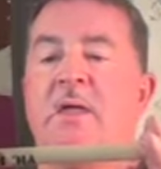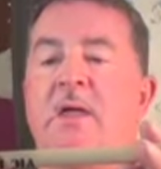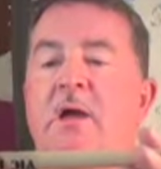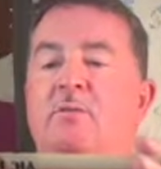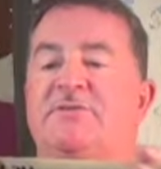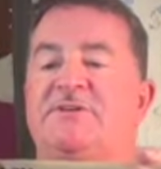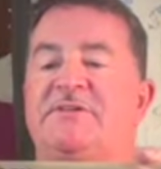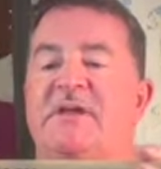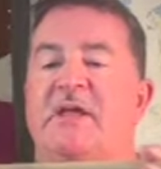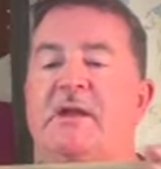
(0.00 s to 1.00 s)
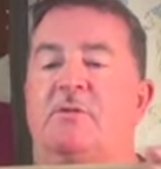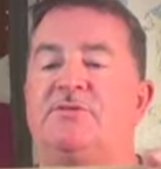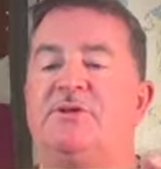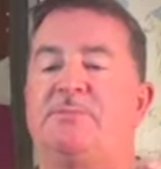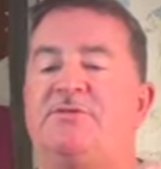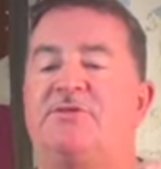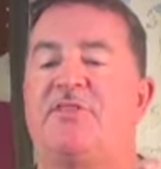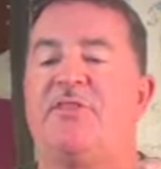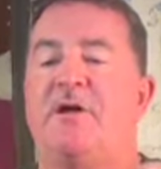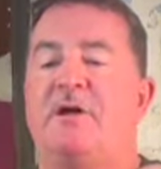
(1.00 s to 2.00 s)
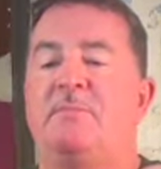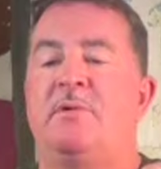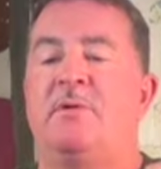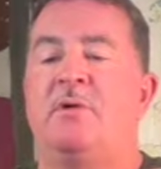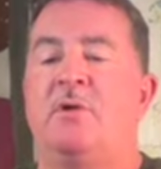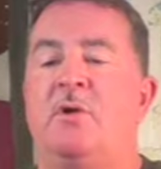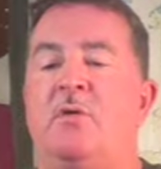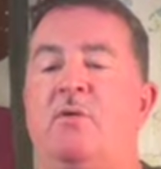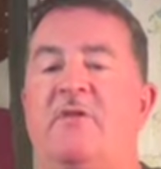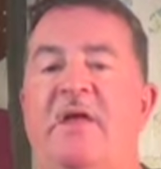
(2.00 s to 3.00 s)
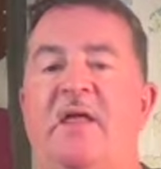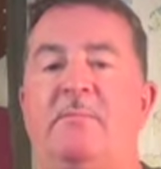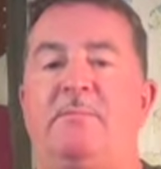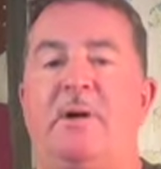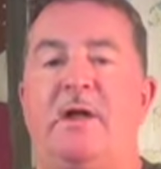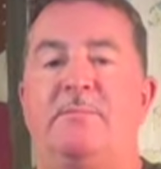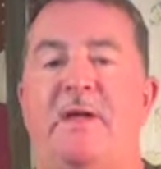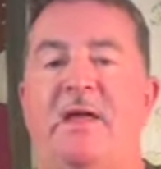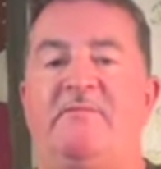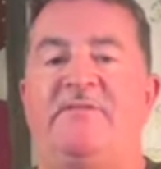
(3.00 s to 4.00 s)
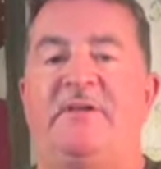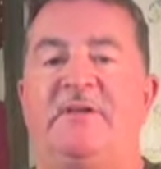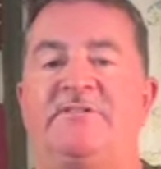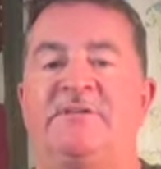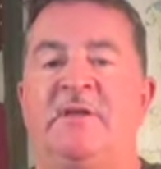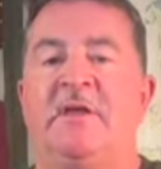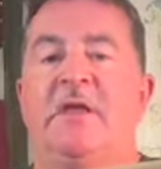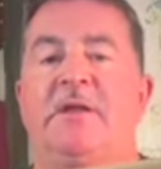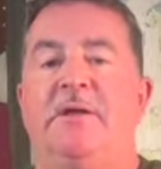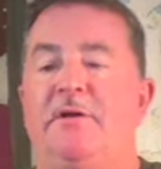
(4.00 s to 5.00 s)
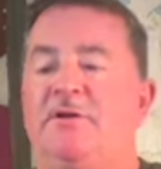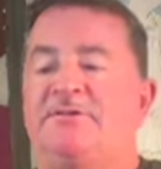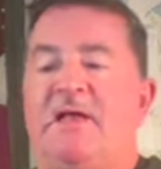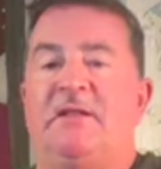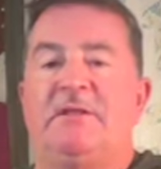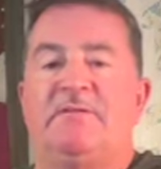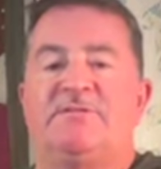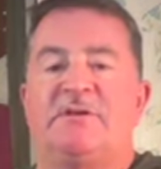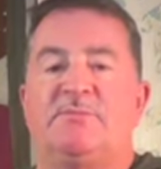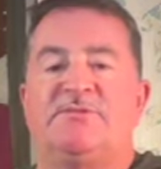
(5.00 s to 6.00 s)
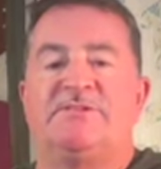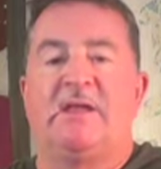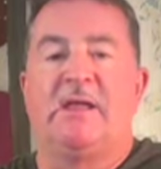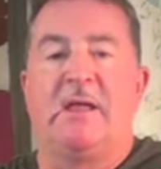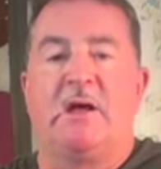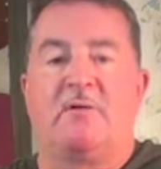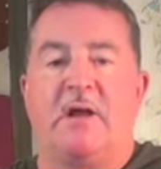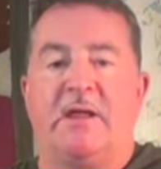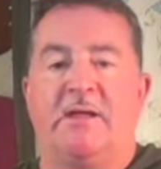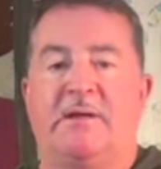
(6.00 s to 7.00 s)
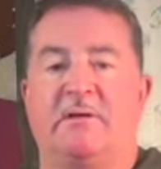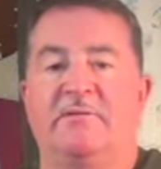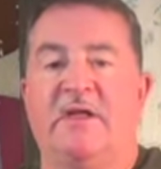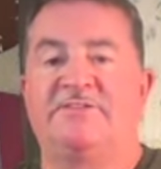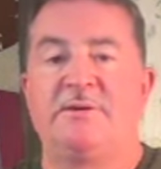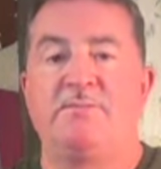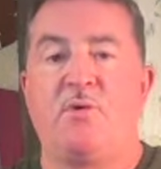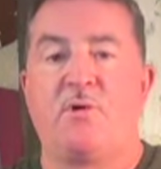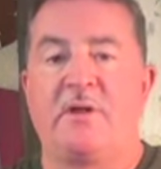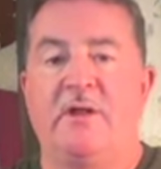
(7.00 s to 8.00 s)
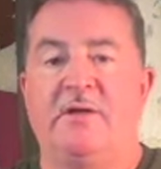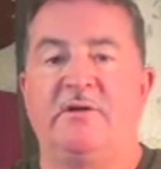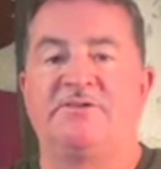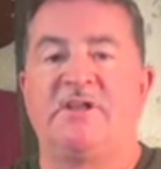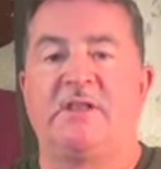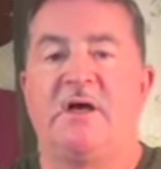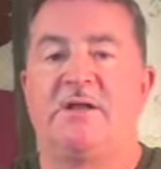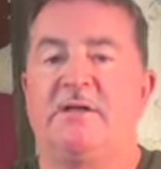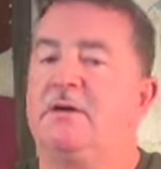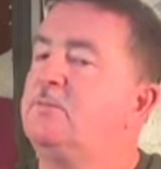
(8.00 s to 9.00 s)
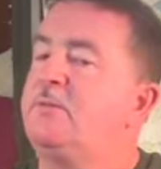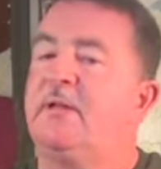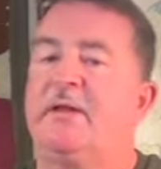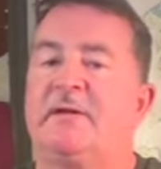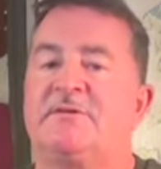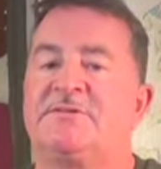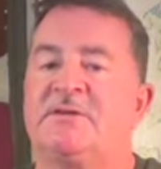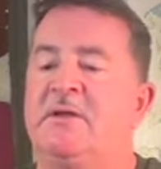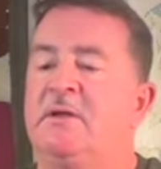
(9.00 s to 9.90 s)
I want you to take and I want you to put your thumb where that bottom half is. Now notice that leaves some sticking out right here. That's important. I notice a lot of young players